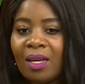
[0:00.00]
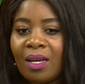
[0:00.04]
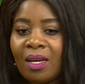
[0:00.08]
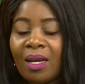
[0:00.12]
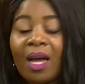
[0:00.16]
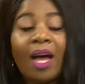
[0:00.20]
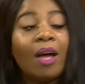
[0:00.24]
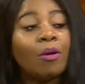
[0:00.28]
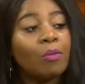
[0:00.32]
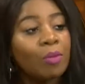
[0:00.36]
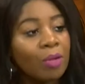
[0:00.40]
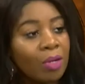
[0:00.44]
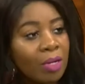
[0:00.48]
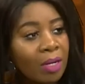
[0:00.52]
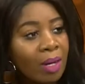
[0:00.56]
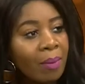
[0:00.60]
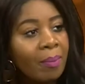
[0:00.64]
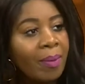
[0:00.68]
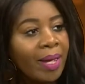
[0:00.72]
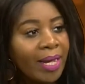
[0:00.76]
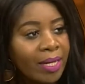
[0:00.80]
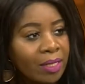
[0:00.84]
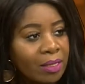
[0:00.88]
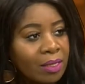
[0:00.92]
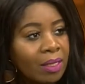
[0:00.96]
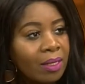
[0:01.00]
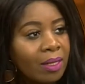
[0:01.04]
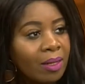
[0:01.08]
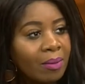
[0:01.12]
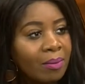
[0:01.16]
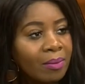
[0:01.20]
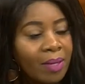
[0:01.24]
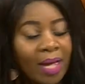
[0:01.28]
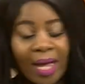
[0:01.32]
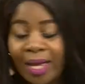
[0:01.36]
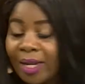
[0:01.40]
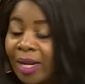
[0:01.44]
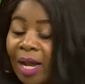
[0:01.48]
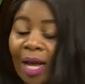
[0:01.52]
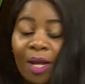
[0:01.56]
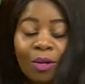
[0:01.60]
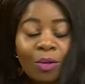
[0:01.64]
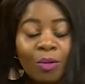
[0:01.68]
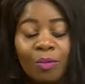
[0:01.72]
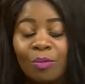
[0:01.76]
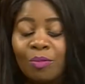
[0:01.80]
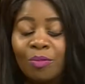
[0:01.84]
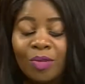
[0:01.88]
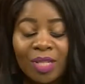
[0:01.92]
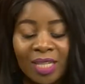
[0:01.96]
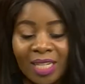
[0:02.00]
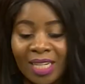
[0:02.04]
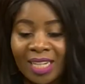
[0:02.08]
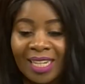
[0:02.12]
I will come back to them. I, I don't really